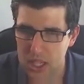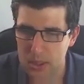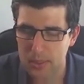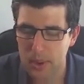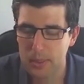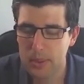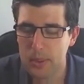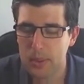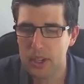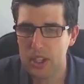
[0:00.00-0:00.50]
You
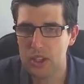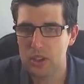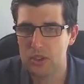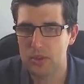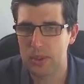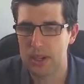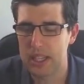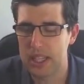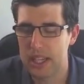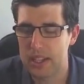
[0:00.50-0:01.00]
probably want to
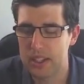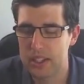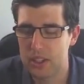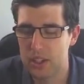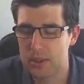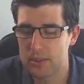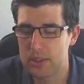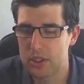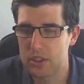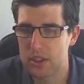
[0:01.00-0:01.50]
use one of the other
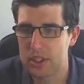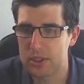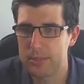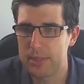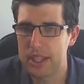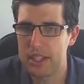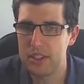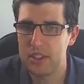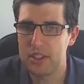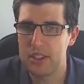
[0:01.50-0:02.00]
types of trust
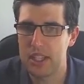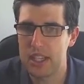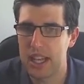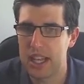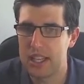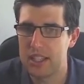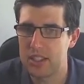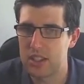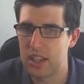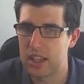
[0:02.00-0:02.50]
badges that
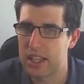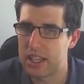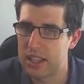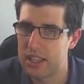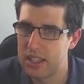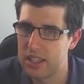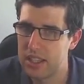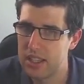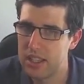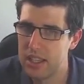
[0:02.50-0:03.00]
has like
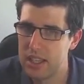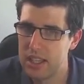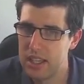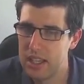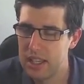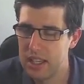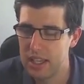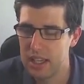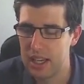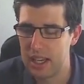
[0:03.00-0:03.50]
the
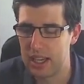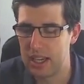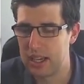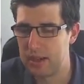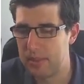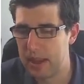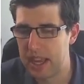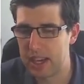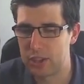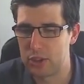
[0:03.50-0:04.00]

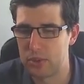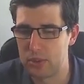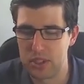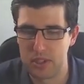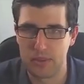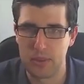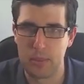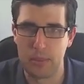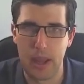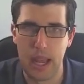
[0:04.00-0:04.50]
actual
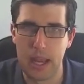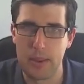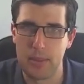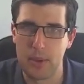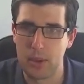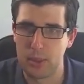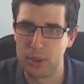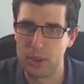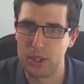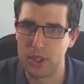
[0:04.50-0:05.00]
different
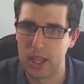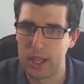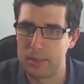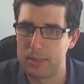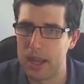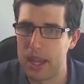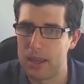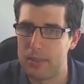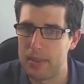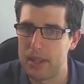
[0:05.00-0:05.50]
payment options
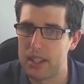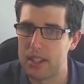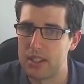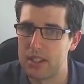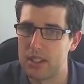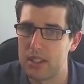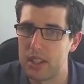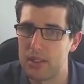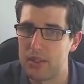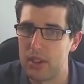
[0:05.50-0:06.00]
like PayPal
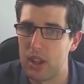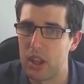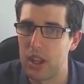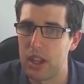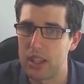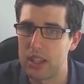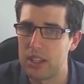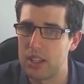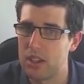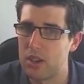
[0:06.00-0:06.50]
and stuff. I
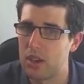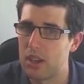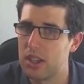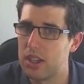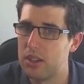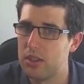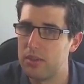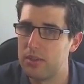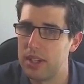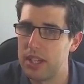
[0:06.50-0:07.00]
like that you got a
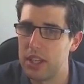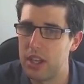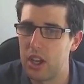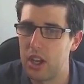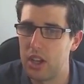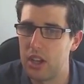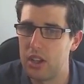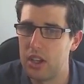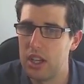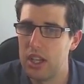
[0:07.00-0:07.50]
little
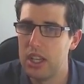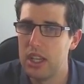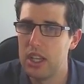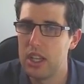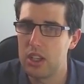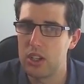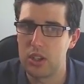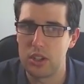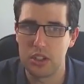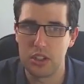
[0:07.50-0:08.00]
video, you
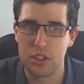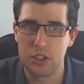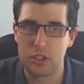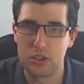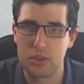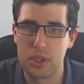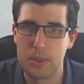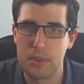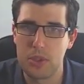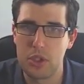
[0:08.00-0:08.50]
got a
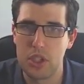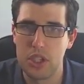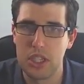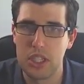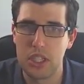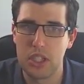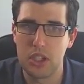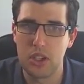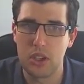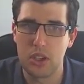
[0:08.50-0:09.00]

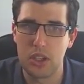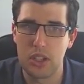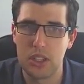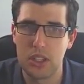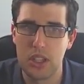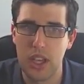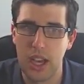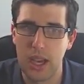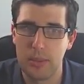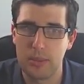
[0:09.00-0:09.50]
description, you
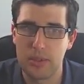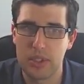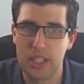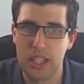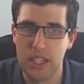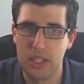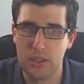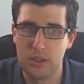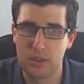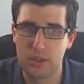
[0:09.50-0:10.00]
got your
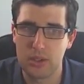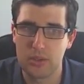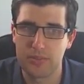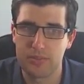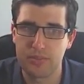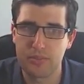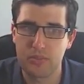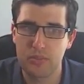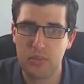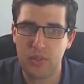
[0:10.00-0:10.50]
upsells,
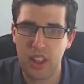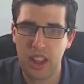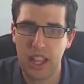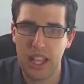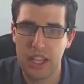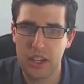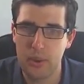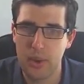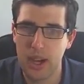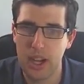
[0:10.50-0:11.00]

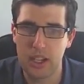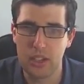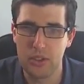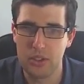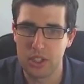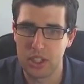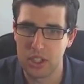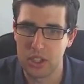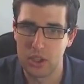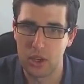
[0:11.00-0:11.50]
and you are
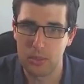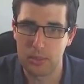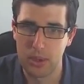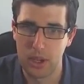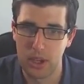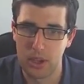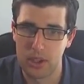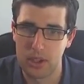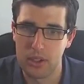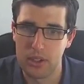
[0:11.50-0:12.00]
using
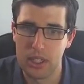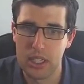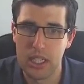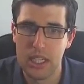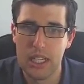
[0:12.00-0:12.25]
Yotpo.